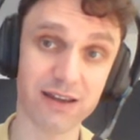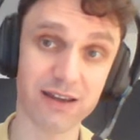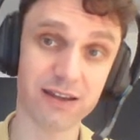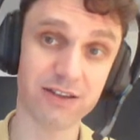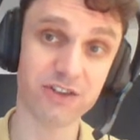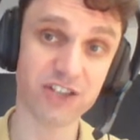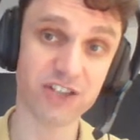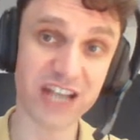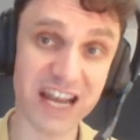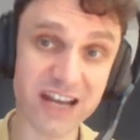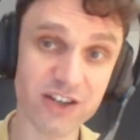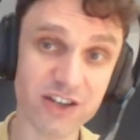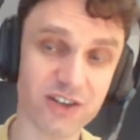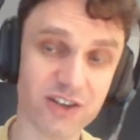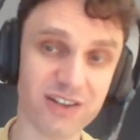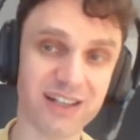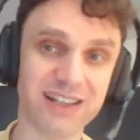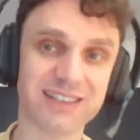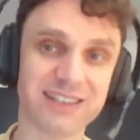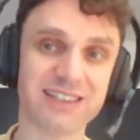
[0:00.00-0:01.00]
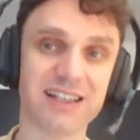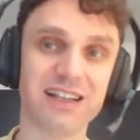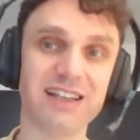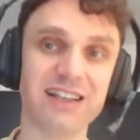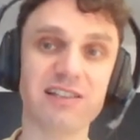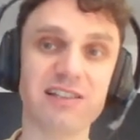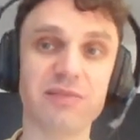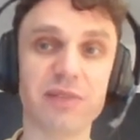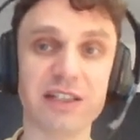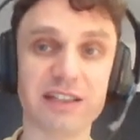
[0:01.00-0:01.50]
change your test a
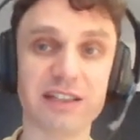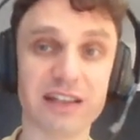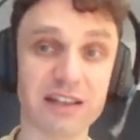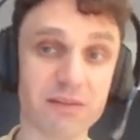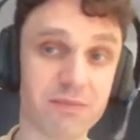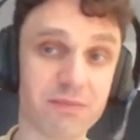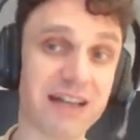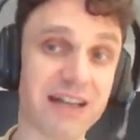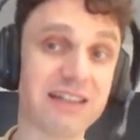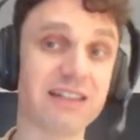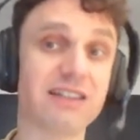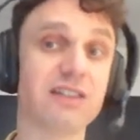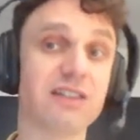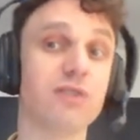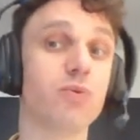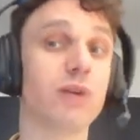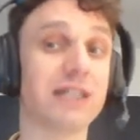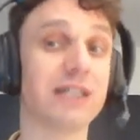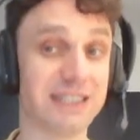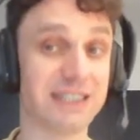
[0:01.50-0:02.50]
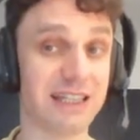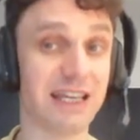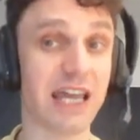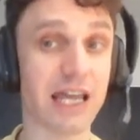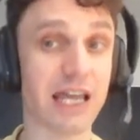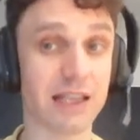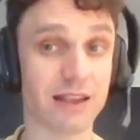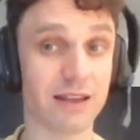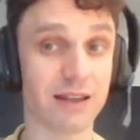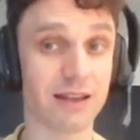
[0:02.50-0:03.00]
little bit and pilot it once
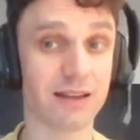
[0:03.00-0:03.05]
again